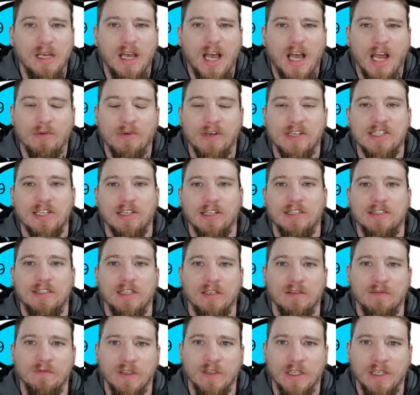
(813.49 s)
I recently did
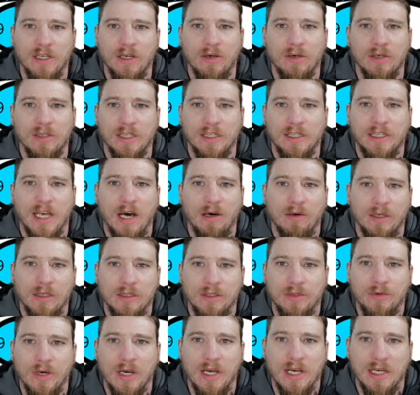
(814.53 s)
a video on the
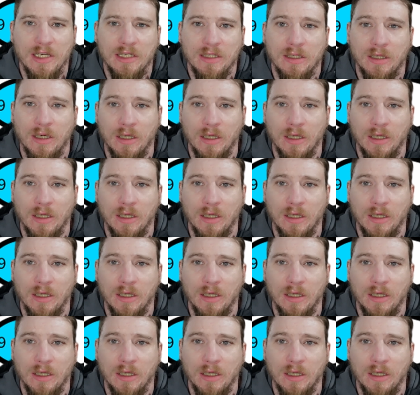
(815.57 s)
Calendrier,